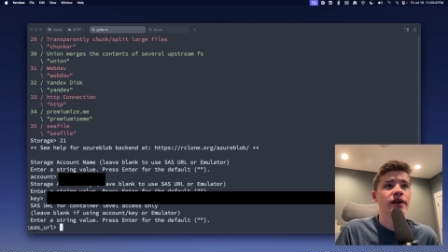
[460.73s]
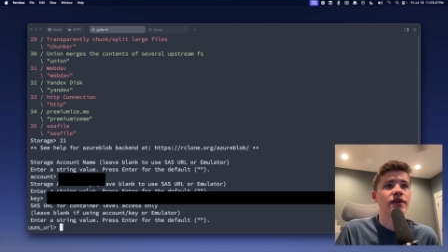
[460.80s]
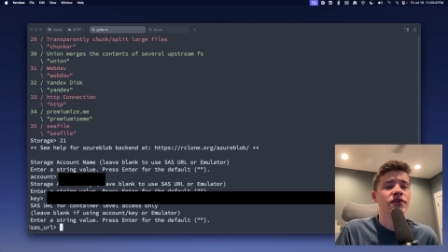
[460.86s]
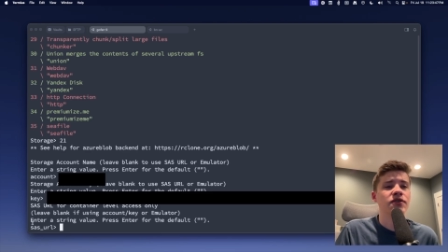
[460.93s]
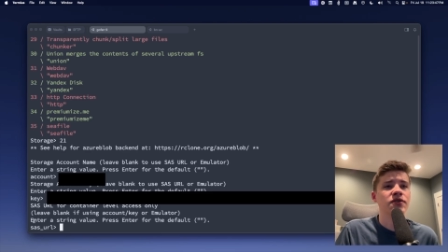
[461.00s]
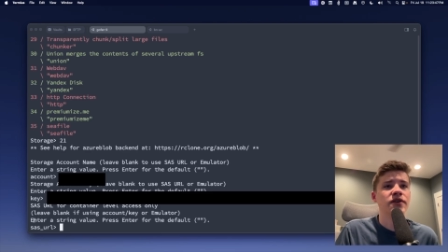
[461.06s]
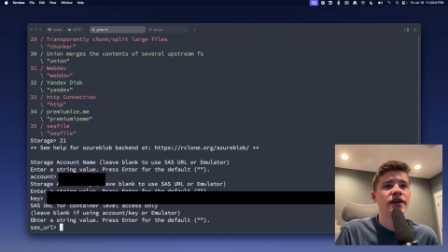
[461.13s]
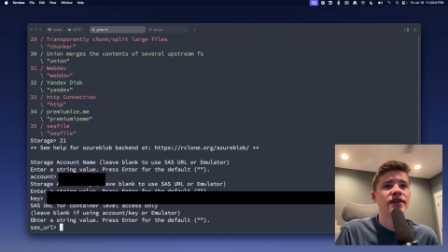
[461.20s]

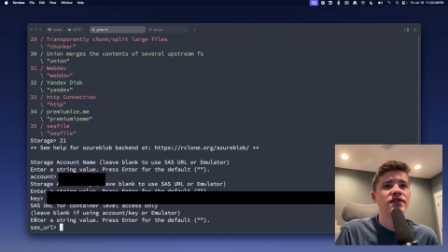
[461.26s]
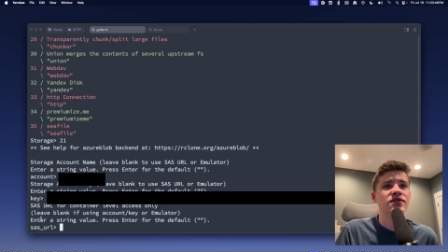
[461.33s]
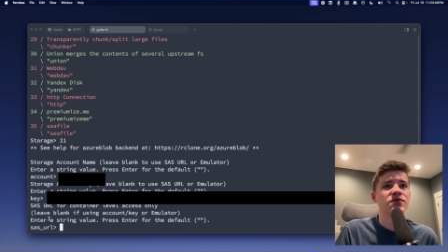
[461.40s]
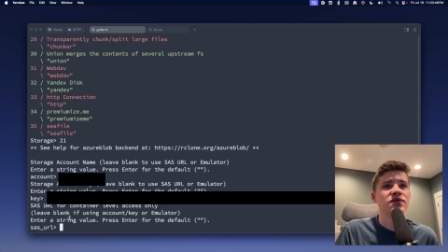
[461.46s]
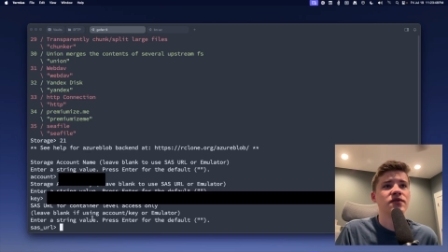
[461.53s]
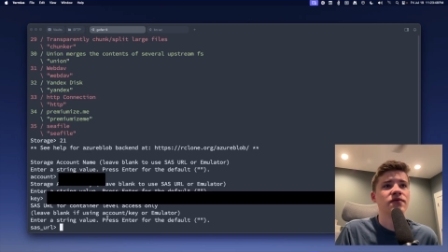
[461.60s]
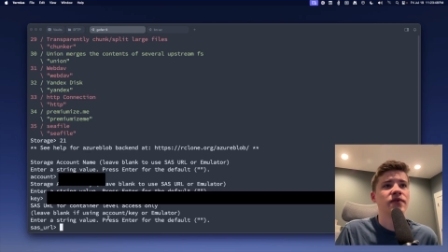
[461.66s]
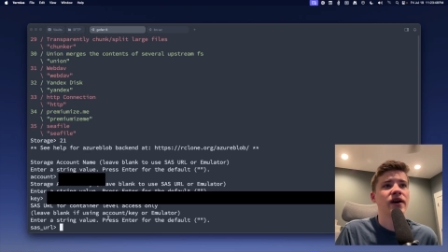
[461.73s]
enter a
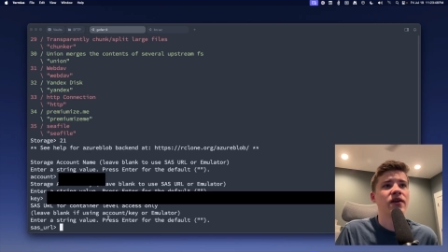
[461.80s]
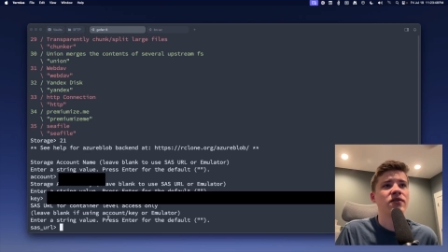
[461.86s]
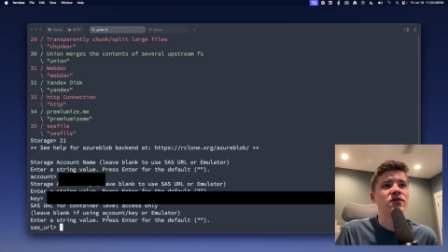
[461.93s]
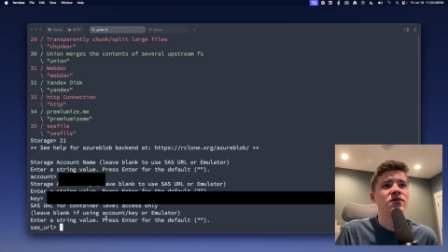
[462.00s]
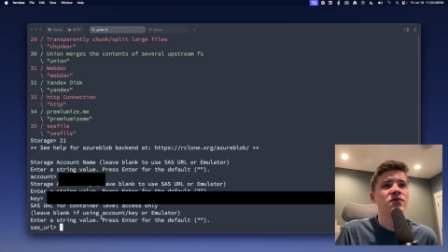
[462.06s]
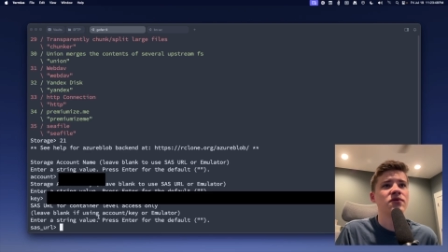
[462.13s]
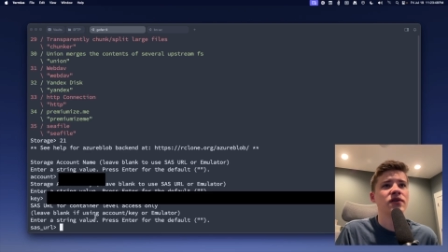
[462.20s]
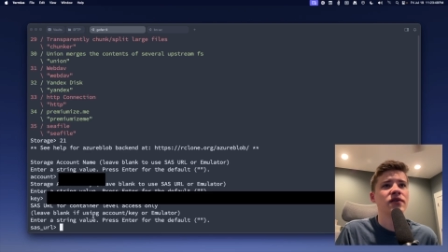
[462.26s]
string
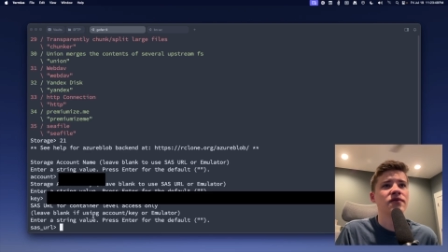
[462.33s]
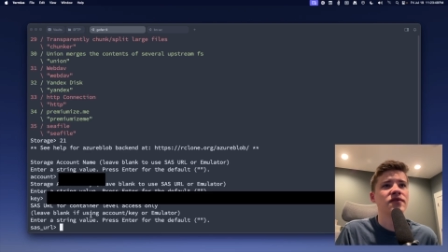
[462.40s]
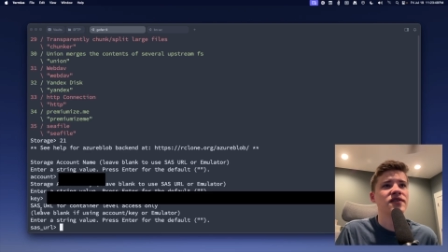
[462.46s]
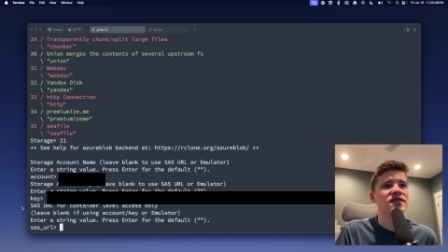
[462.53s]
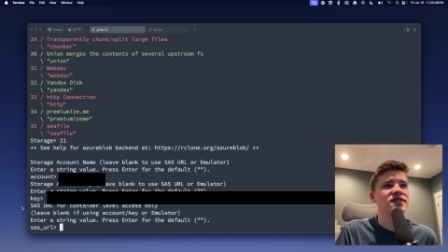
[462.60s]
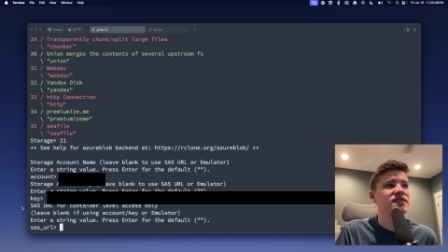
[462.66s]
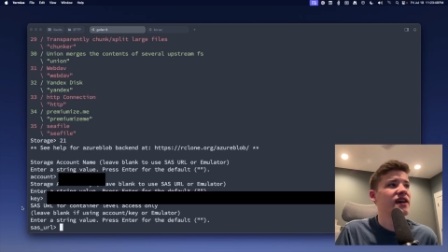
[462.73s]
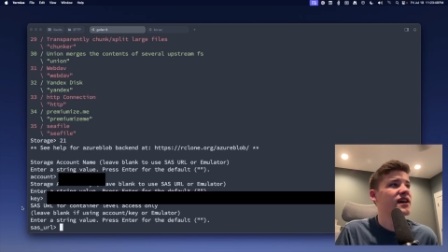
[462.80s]
value of
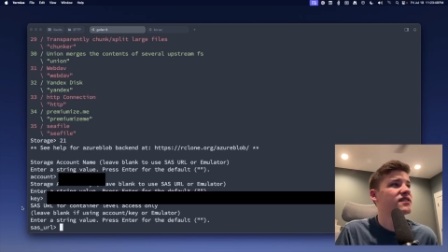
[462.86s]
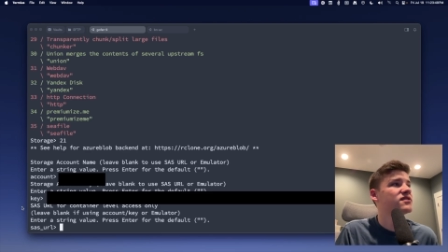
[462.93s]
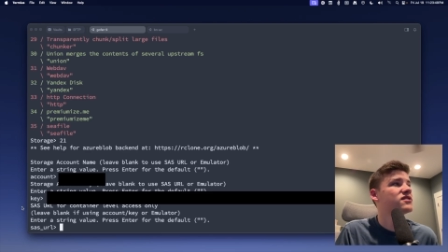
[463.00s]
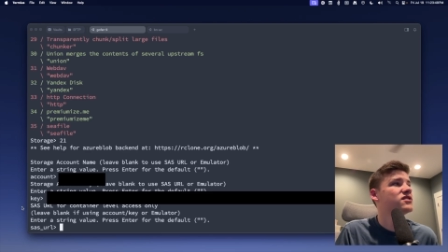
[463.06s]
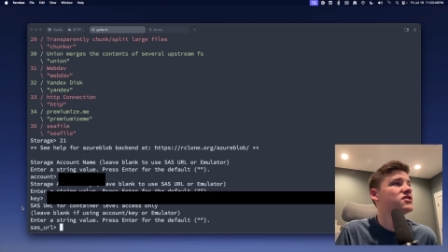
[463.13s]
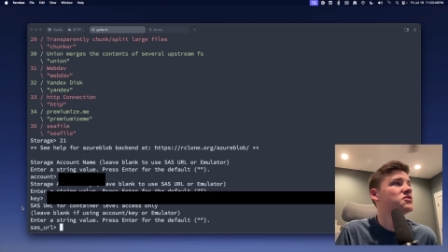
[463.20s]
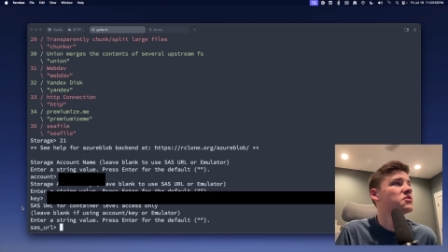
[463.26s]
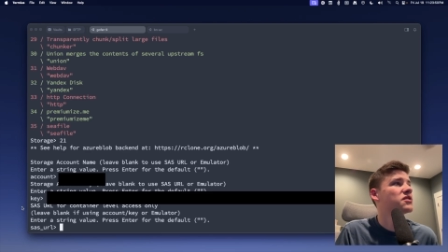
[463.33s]
the
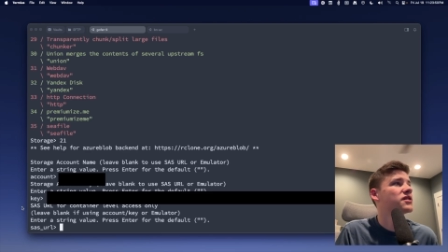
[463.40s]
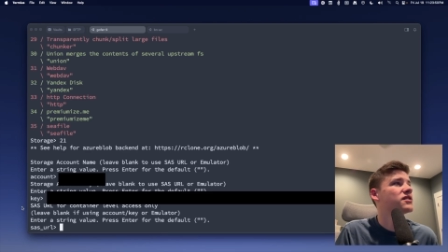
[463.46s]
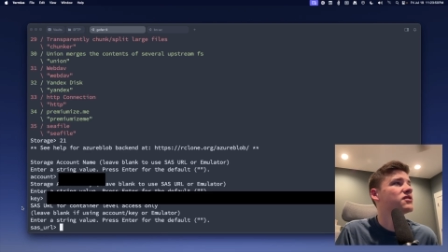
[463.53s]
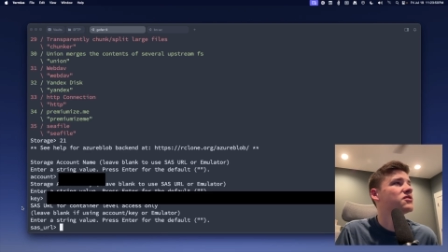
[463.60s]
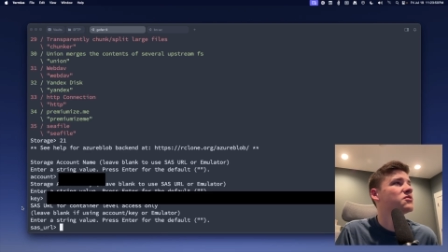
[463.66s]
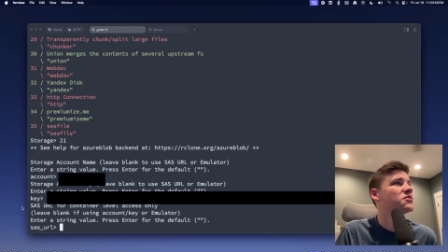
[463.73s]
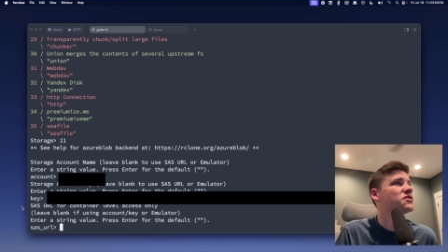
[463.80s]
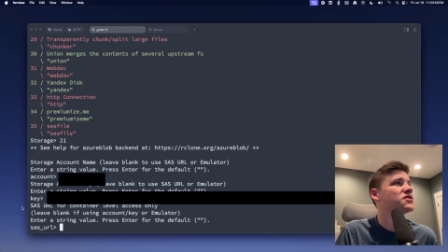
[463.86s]
SAS
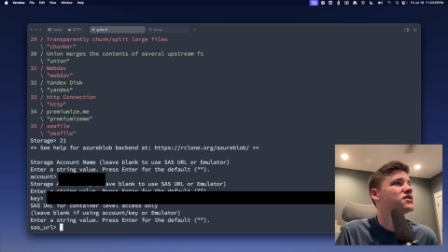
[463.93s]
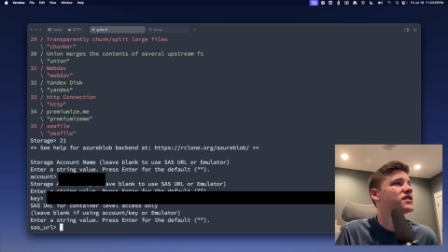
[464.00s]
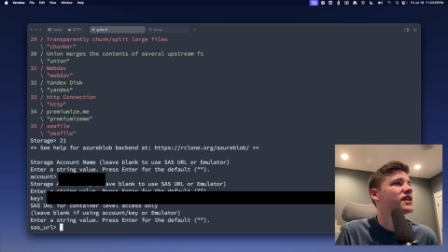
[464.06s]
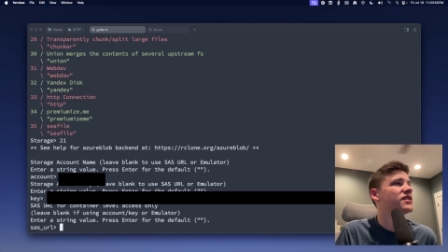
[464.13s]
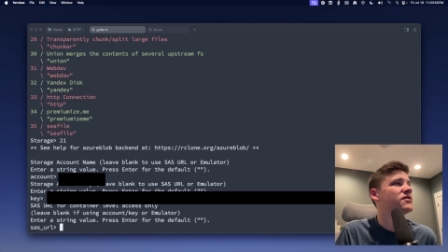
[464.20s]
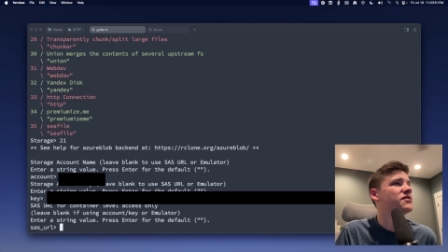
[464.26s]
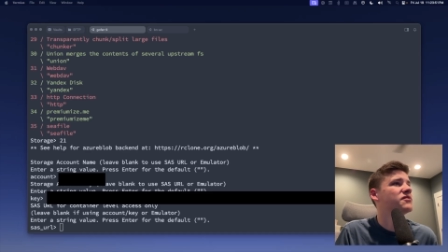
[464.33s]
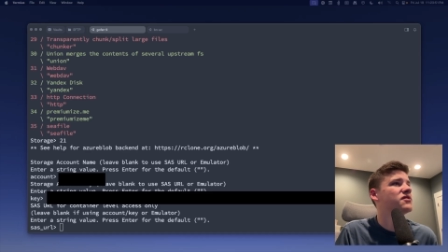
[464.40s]
URL, which
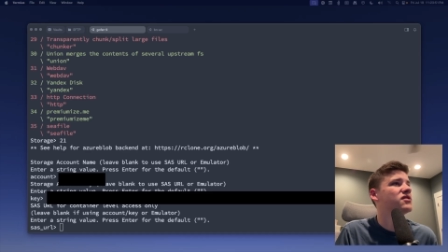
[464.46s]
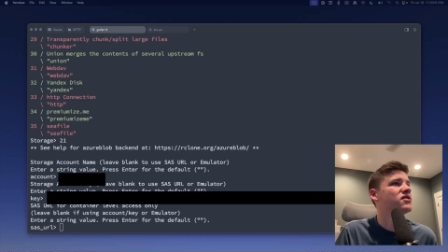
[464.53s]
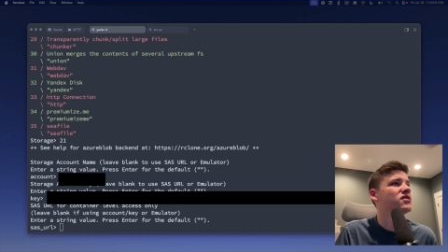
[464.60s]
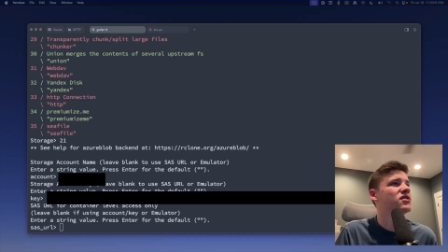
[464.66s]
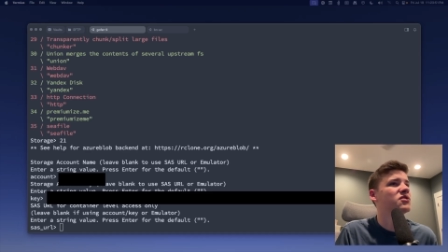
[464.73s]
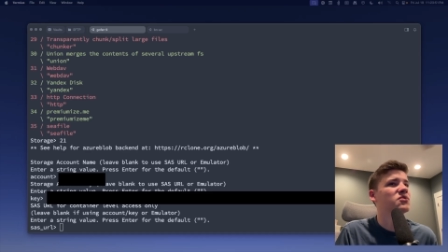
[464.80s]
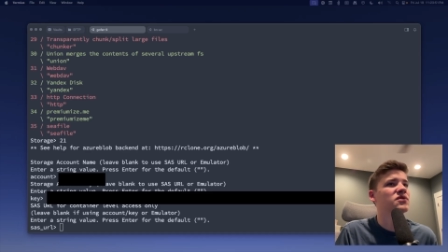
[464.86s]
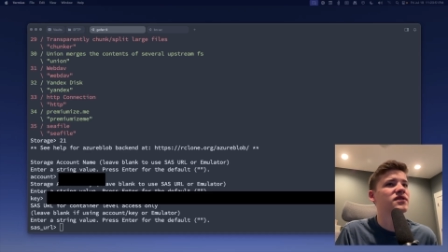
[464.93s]
I don't even
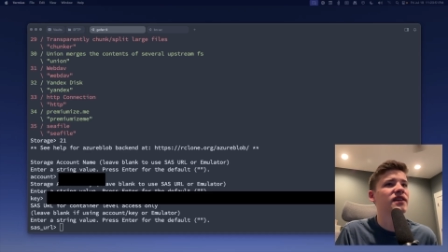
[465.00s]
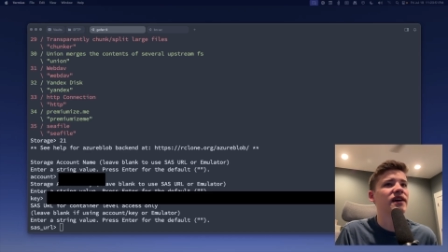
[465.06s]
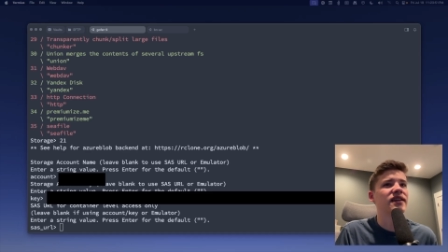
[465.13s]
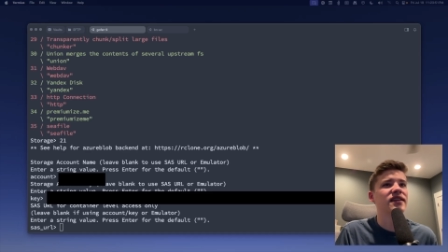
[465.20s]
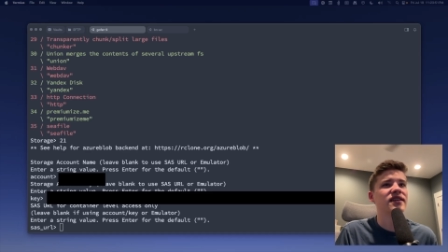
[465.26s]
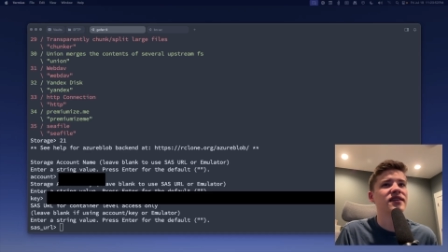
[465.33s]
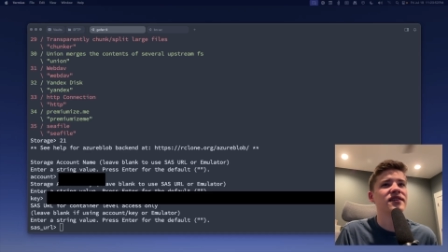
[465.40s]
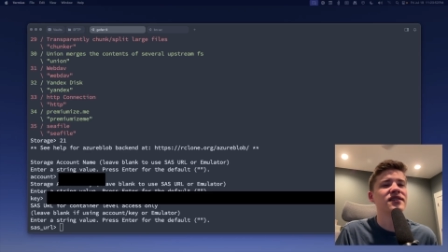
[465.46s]
know what that
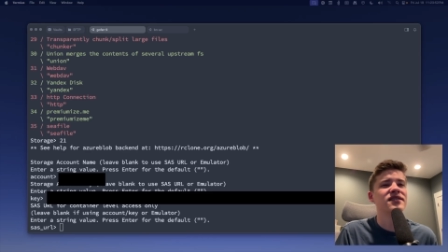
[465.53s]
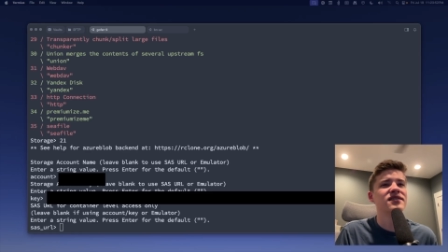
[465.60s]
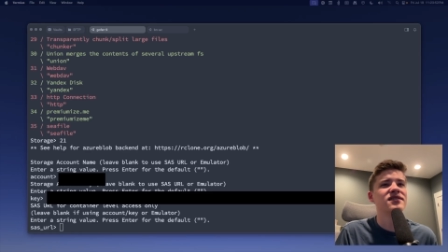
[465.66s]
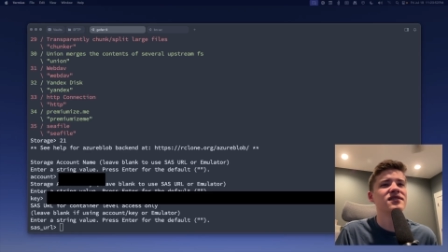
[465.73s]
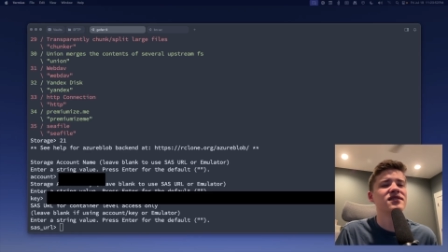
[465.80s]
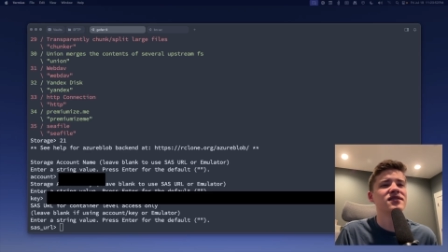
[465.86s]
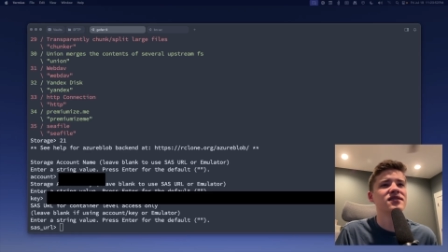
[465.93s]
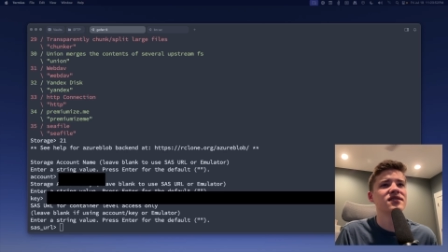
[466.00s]

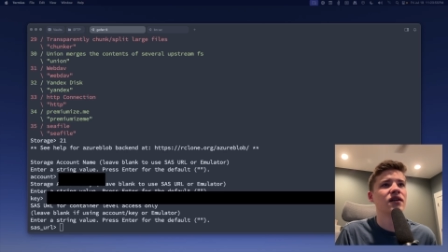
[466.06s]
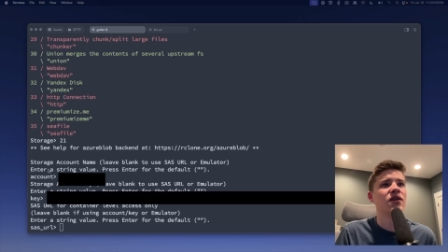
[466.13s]
is.